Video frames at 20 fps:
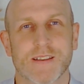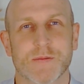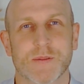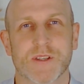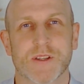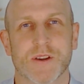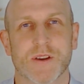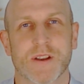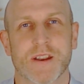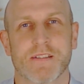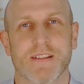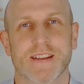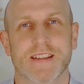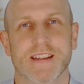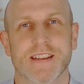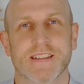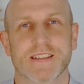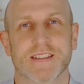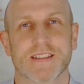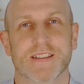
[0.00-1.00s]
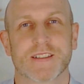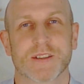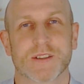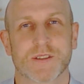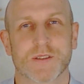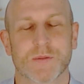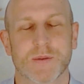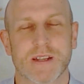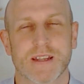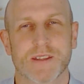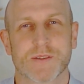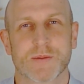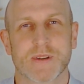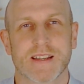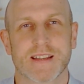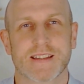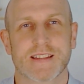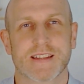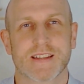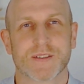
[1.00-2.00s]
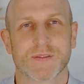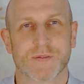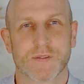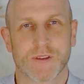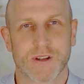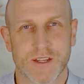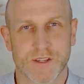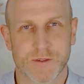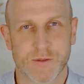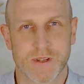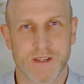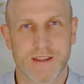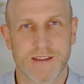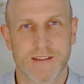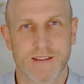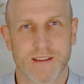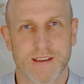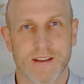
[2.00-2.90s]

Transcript: we turn our attention to the 2026 financial year,